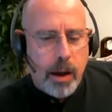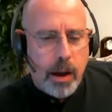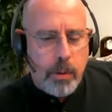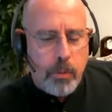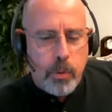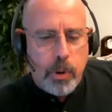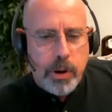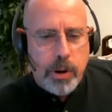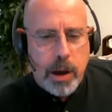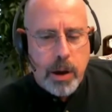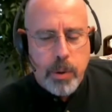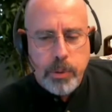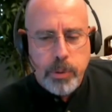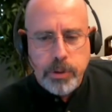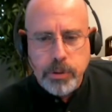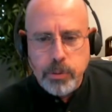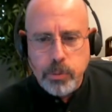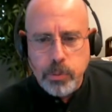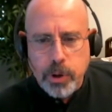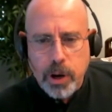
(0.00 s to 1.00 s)
When
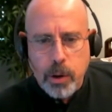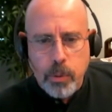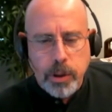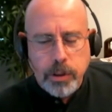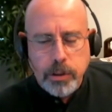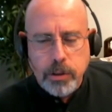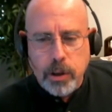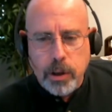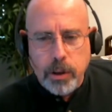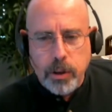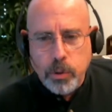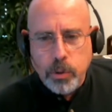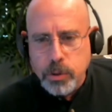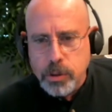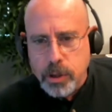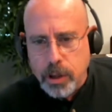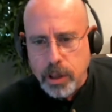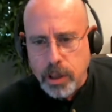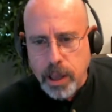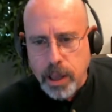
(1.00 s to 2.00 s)
I went to
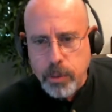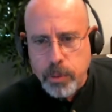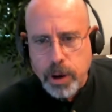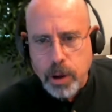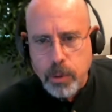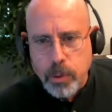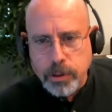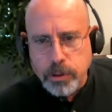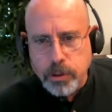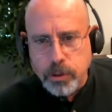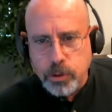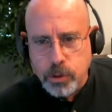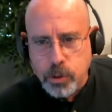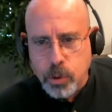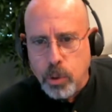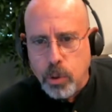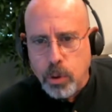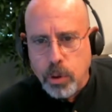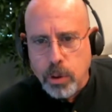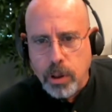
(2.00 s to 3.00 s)
UCLA, when I went to
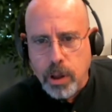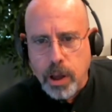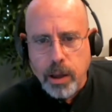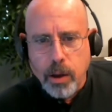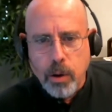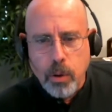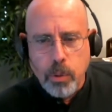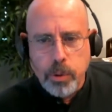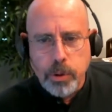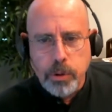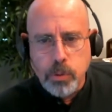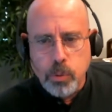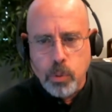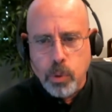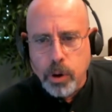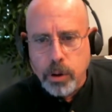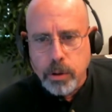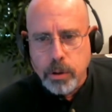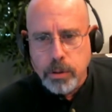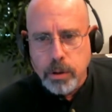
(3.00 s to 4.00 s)
school, I always
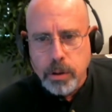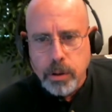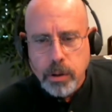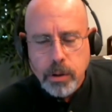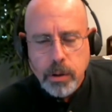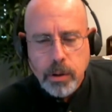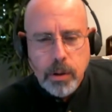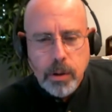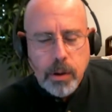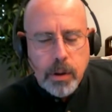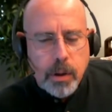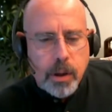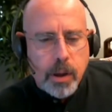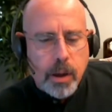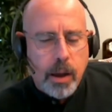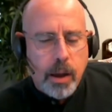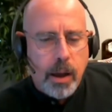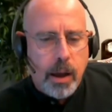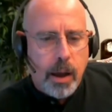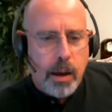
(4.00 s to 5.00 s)
worked,
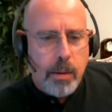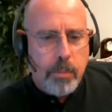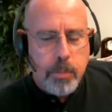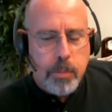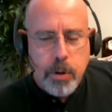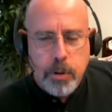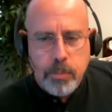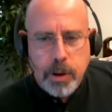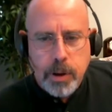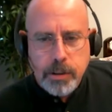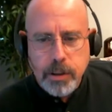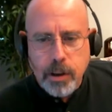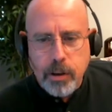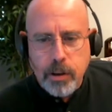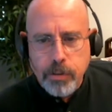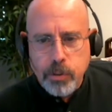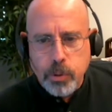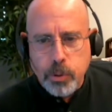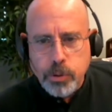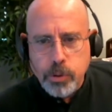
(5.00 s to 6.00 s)
put
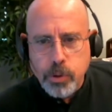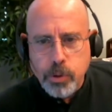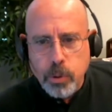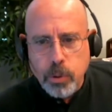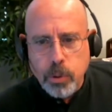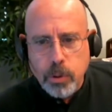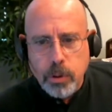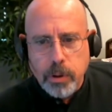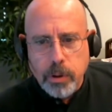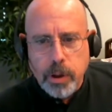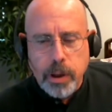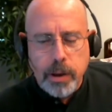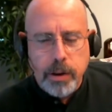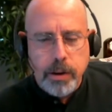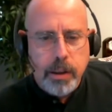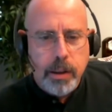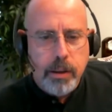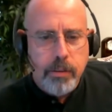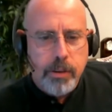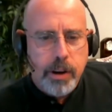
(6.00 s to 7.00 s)
myself through school.
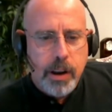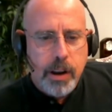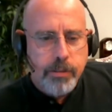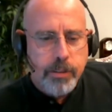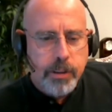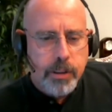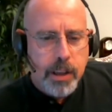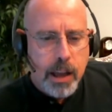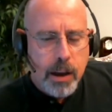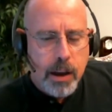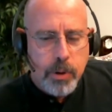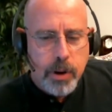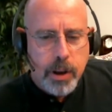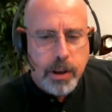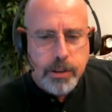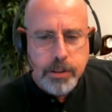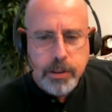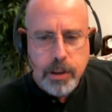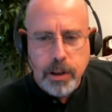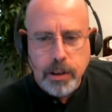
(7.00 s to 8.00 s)
And even after that, when I
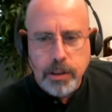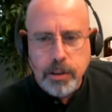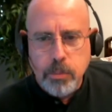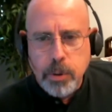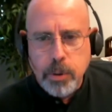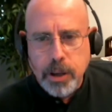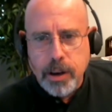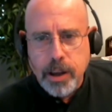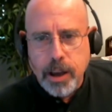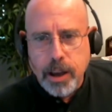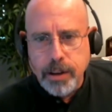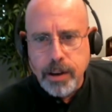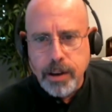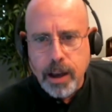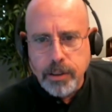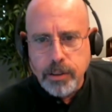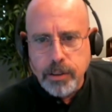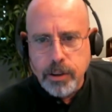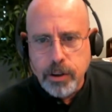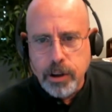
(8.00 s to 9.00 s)
studied to be an eye
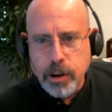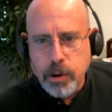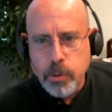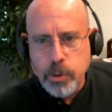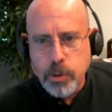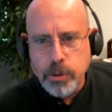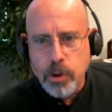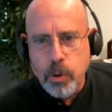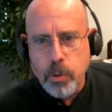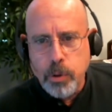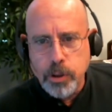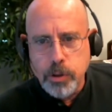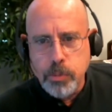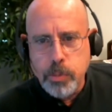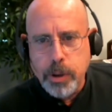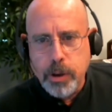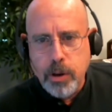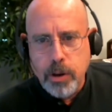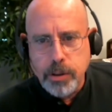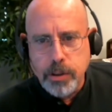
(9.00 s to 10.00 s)
doctor, it was always
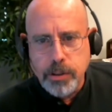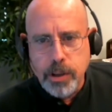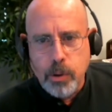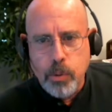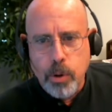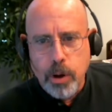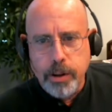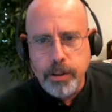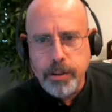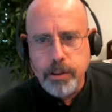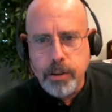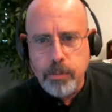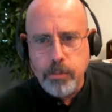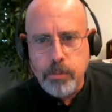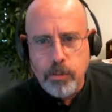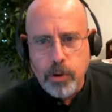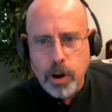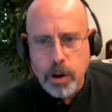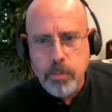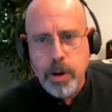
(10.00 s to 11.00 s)
because I wanted to
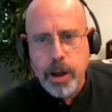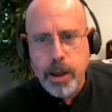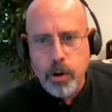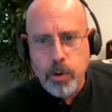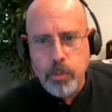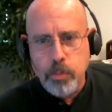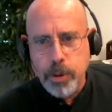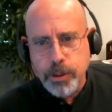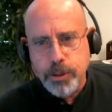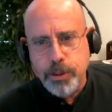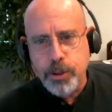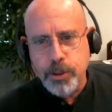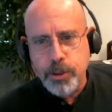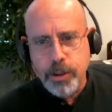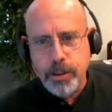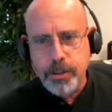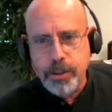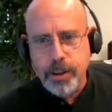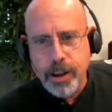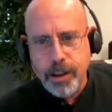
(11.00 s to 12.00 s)
run my own business
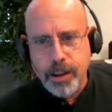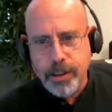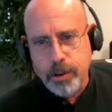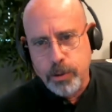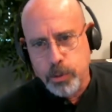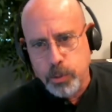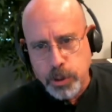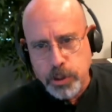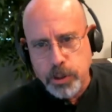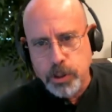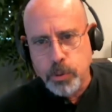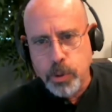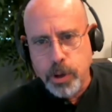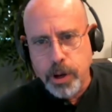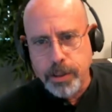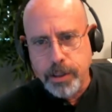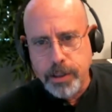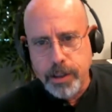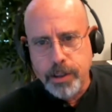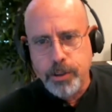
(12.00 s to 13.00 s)
as an eye doctor, which is what
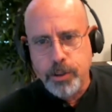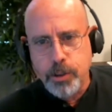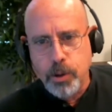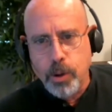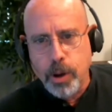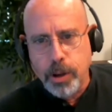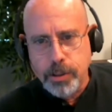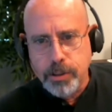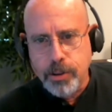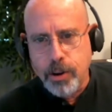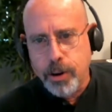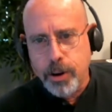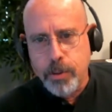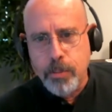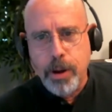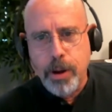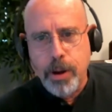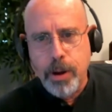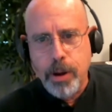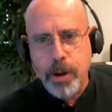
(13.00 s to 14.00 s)
I did. So I started
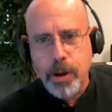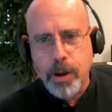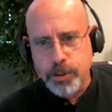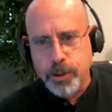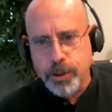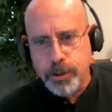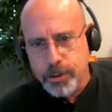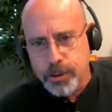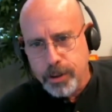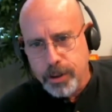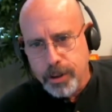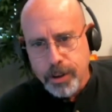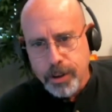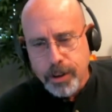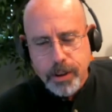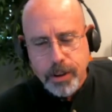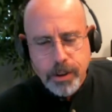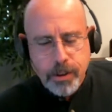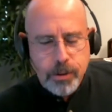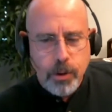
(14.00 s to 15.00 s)
my own business.
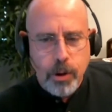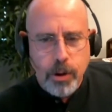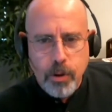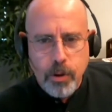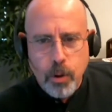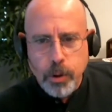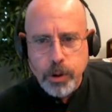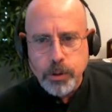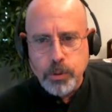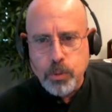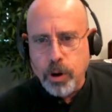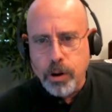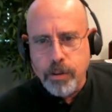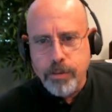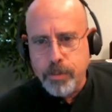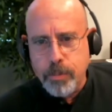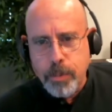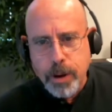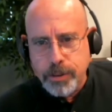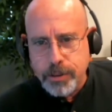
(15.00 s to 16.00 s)
So I've always worked
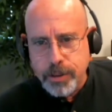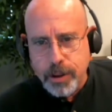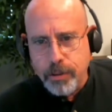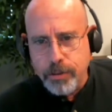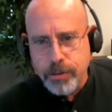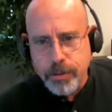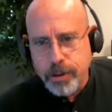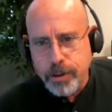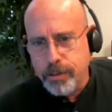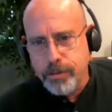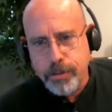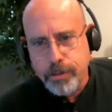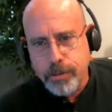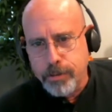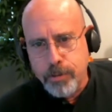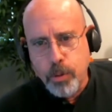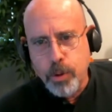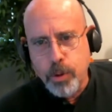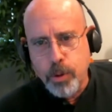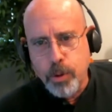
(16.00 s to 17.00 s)
for myself. For
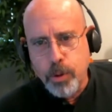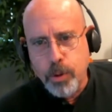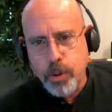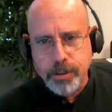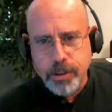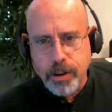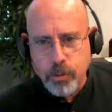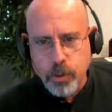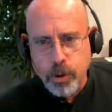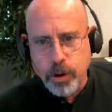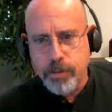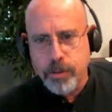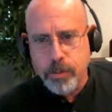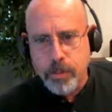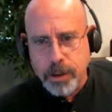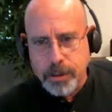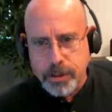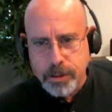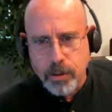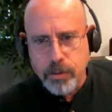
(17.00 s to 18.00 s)
40 years, I've worked for
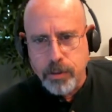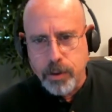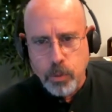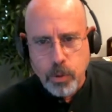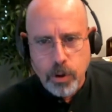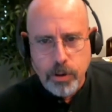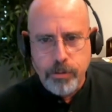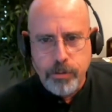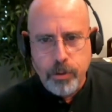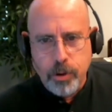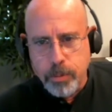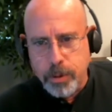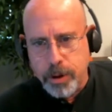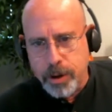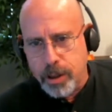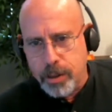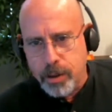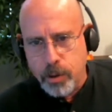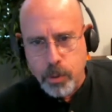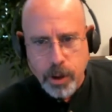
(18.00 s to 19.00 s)
myself in one form or
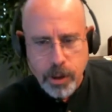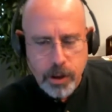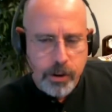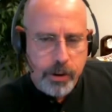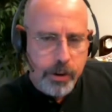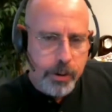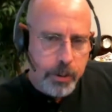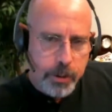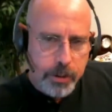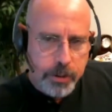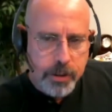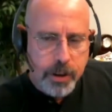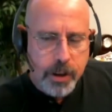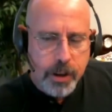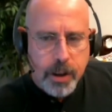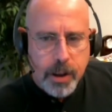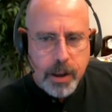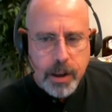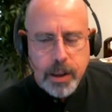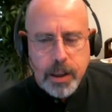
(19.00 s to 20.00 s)
another, whether it was
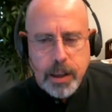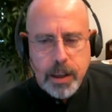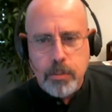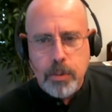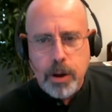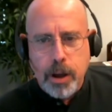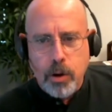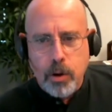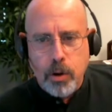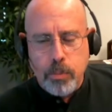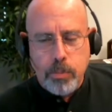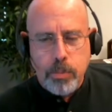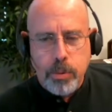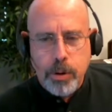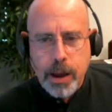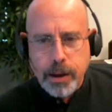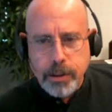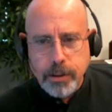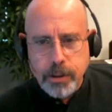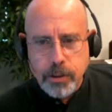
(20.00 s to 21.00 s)
in my own
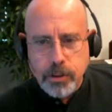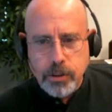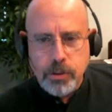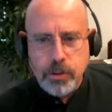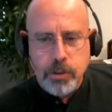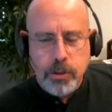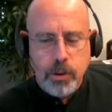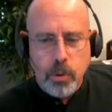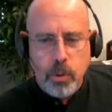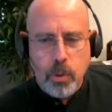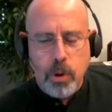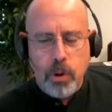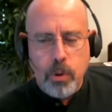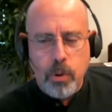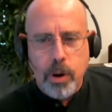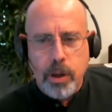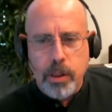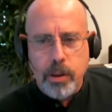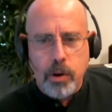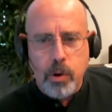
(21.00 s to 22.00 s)
practice or
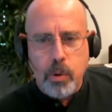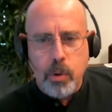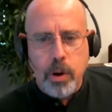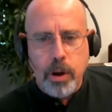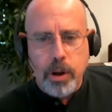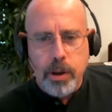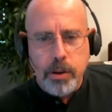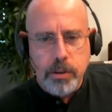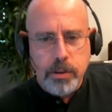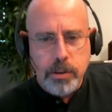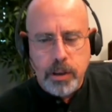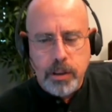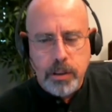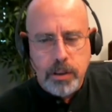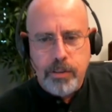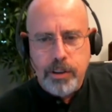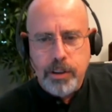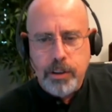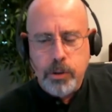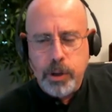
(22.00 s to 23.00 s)
whether it was
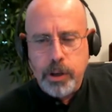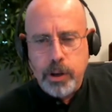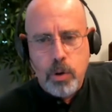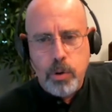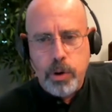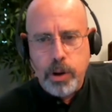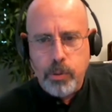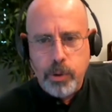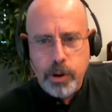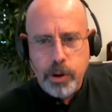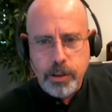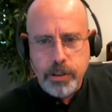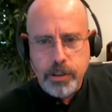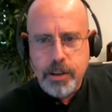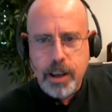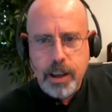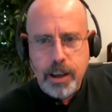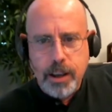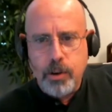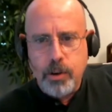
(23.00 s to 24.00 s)
individually owning real
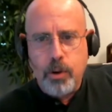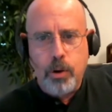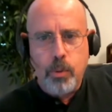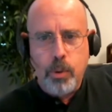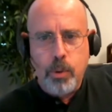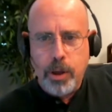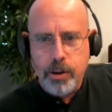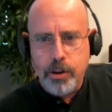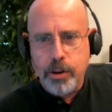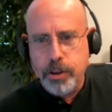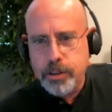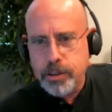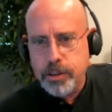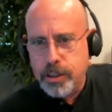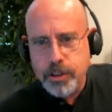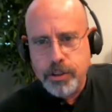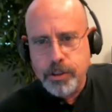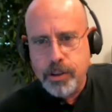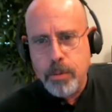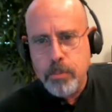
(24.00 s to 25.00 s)
estate or whether it's
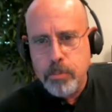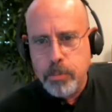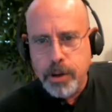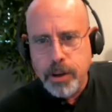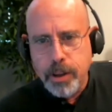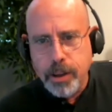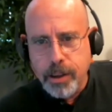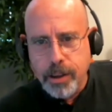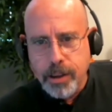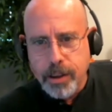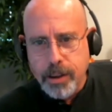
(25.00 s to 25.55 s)
this company